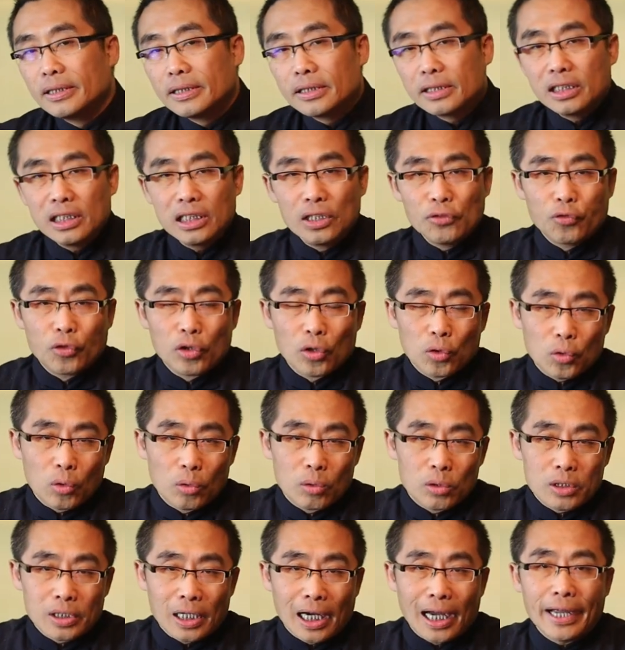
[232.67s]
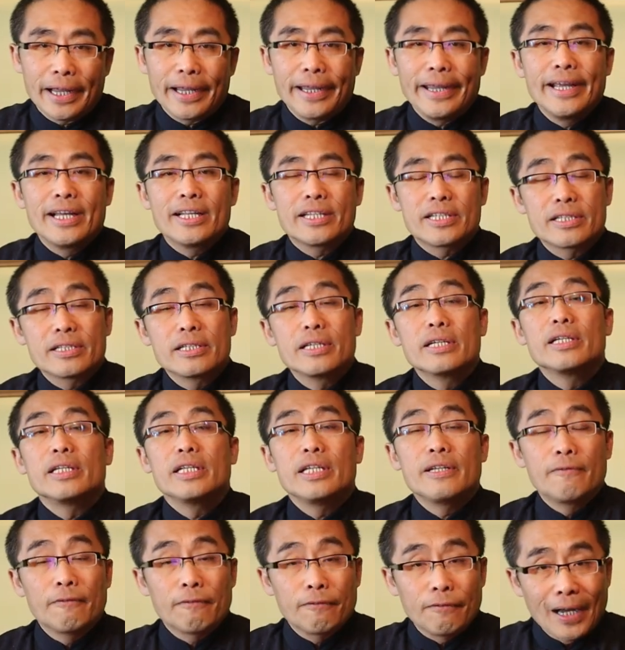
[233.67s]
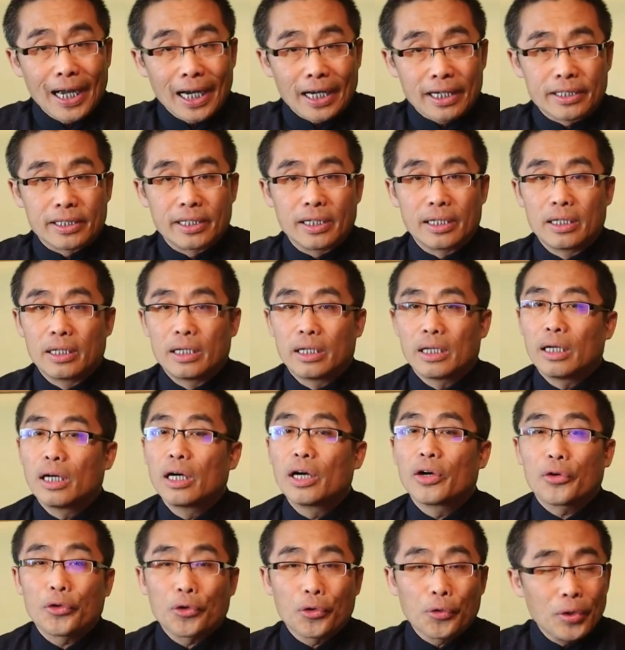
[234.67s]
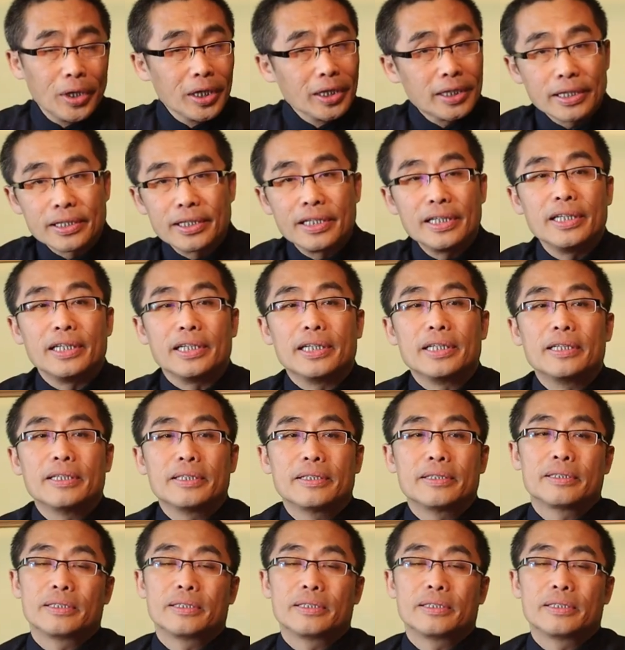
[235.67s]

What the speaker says: Qi Fo Gong Cha is in fact a great tea.